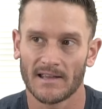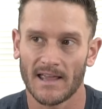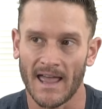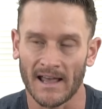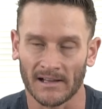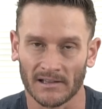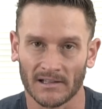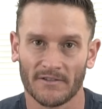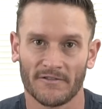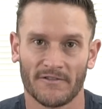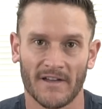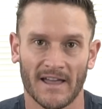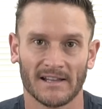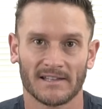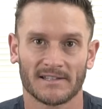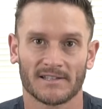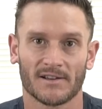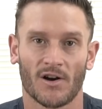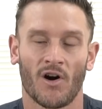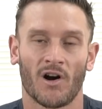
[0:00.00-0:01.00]

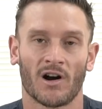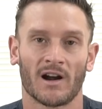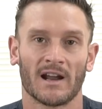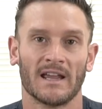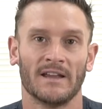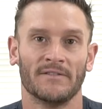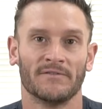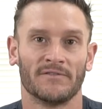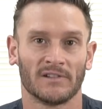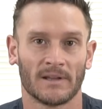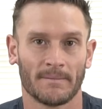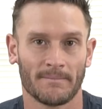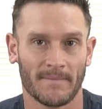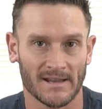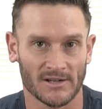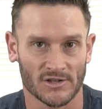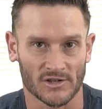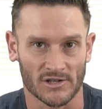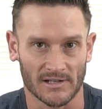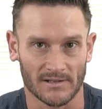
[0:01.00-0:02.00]
elevates our
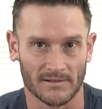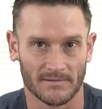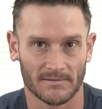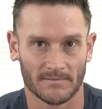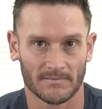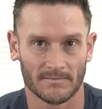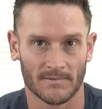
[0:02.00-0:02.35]
inflammation.